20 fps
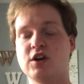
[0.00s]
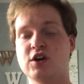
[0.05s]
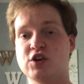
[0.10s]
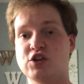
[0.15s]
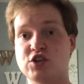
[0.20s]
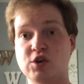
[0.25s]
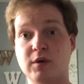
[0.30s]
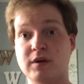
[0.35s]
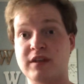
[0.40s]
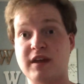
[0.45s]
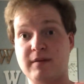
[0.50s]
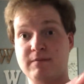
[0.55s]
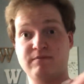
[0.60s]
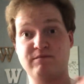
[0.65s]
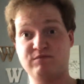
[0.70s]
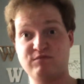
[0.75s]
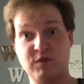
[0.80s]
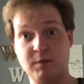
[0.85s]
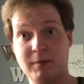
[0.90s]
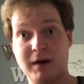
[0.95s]
showing that
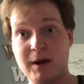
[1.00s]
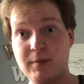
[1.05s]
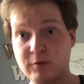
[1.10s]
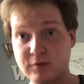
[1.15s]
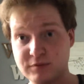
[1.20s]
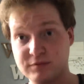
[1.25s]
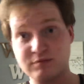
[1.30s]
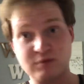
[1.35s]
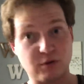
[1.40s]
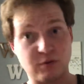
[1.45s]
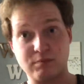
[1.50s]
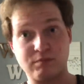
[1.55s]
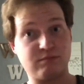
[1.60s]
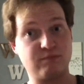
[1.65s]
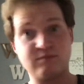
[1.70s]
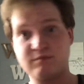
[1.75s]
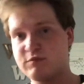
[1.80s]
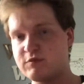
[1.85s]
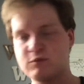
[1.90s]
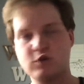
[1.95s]
the Bible or
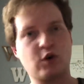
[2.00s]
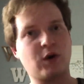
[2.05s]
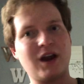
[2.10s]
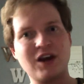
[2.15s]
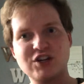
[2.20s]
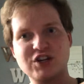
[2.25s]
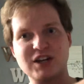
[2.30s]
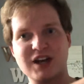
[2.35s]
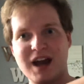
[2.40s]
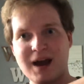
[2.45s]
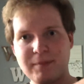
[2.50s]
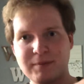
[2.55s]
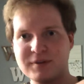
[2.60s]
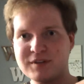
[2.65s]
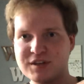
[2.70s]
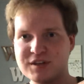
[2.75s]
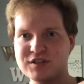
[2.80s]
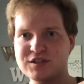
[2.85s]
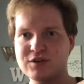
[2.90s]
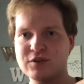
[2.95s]
creation happened
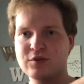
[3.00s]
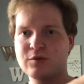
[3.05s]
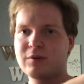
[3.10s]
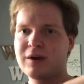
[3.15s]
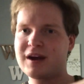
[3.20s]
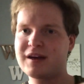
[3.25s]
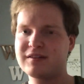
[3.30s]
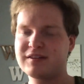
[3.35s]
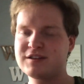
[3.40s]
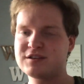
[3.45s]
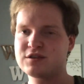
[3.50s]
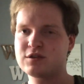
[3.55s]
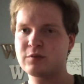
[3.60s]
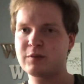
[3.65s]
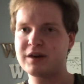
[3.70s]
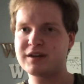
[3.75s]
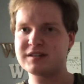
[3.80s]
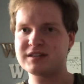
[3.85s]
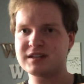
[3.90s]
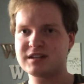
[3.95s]
in a certain way, and these are the
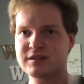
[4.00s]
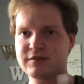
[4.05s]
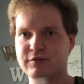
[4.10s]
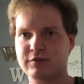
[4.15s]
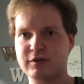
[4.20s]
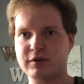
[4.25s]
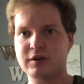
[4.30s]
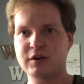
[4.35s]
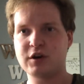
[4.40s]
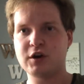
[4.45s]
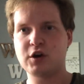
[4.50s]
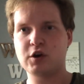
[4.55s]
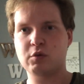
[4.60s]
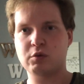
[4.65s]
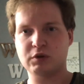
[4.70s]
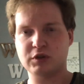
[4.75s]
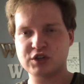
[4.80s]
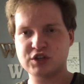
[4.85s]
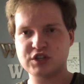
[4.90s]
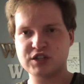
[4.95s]
ways that different
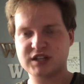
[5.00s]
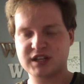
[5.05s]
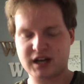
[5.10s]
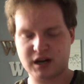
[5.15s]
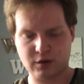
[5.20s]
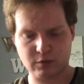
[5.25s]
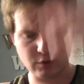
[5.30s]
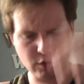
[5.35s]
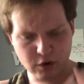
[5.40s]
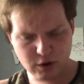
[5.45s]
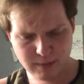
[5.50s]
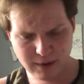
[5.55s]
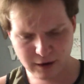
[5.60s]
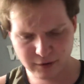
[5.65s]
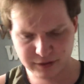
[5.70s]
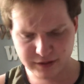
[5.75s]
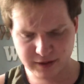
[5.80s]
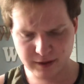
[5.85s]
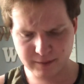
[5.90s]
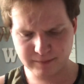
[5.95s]
religions kind of wrote
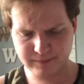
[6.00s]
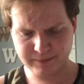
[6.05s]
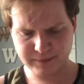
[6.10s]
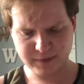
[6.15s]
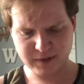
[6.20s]
about them.